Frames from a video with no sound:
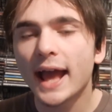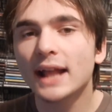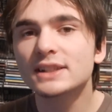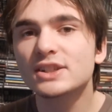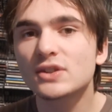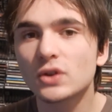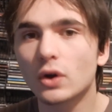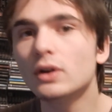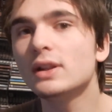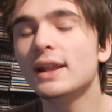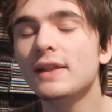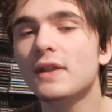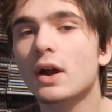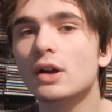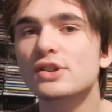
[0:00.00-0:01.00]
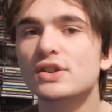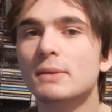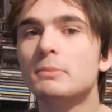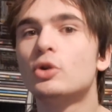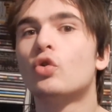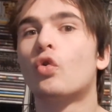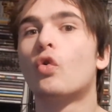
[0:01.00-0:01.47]
and certainly there are
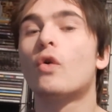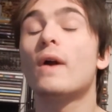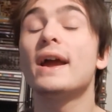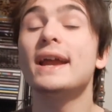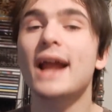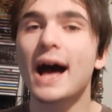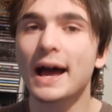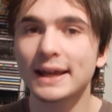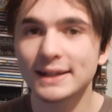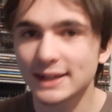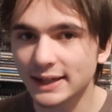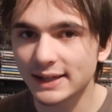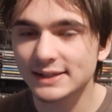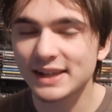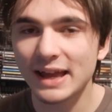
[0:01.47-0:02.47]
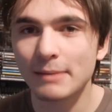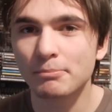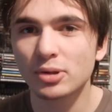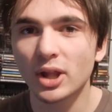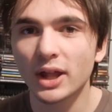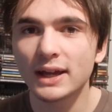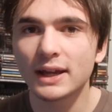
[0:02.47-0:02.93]
some great ideas at
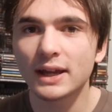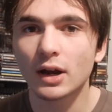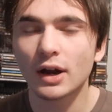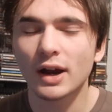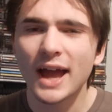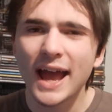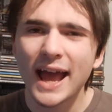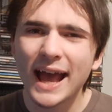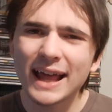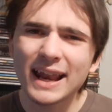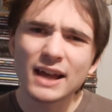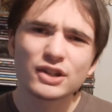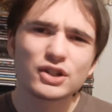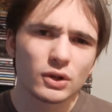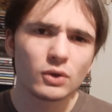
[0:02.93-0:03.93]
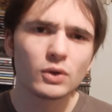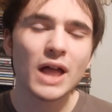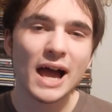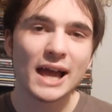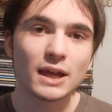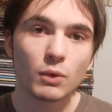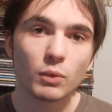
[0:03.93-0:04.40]
play here, and I do
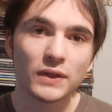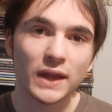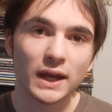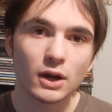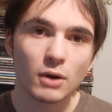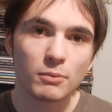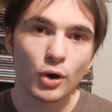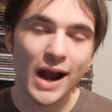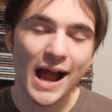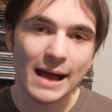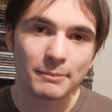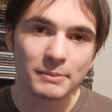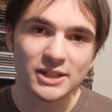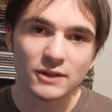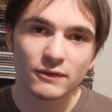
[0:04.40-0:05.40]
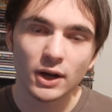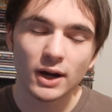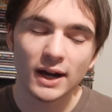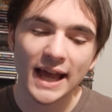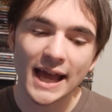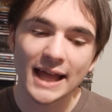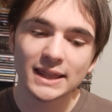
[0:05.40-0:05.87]
like it when they go more
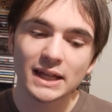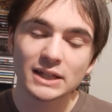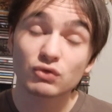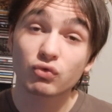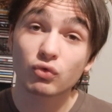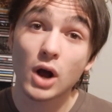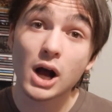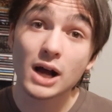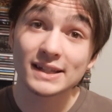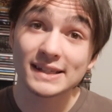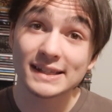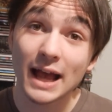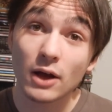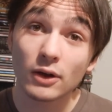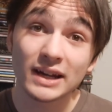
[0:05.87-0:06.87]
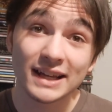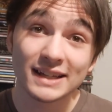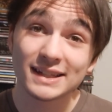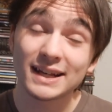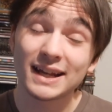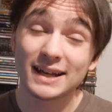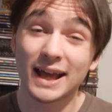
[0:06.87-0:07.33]
atmospheric, and this rock sound
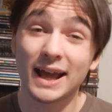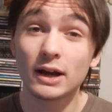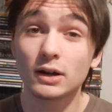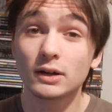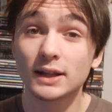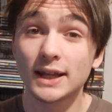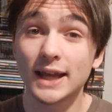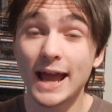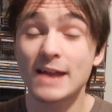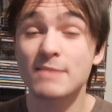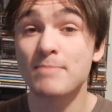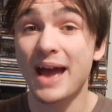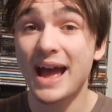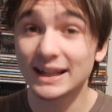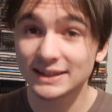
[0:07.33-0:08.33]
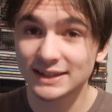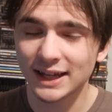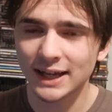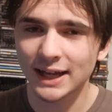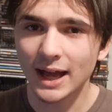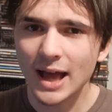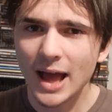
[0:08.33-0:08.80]
isn't inherently a bad
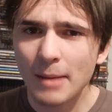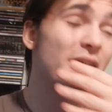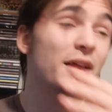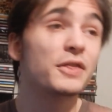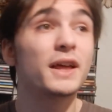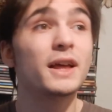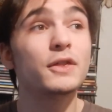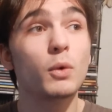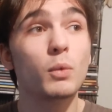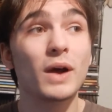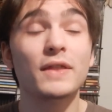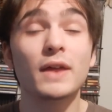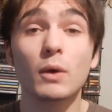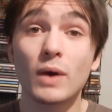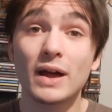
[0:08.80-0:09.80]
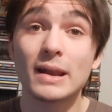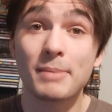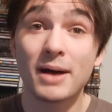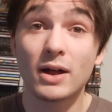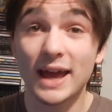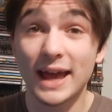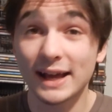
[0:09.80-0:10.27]
thing, but I think the way they went
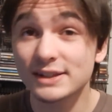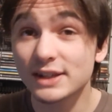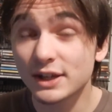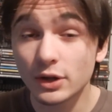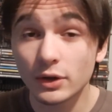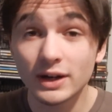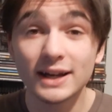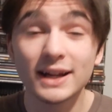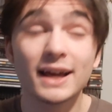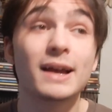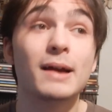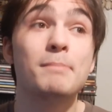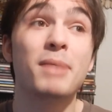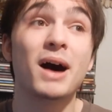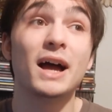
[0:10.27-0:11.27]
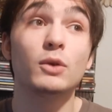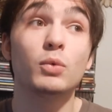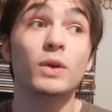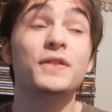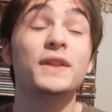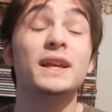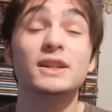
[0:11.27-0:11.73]
about executing it, combined
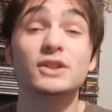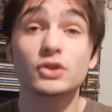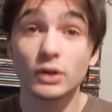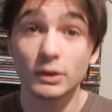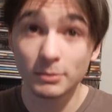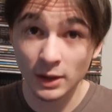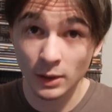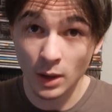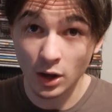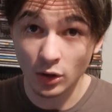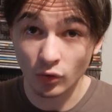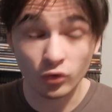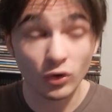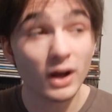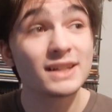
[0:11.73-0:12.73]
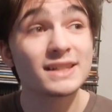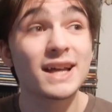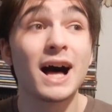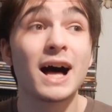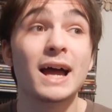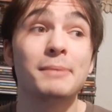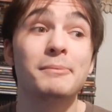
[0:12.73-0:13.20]
with the extremely long
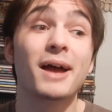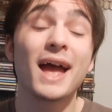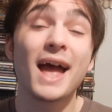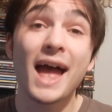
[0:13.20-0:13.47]
runtime,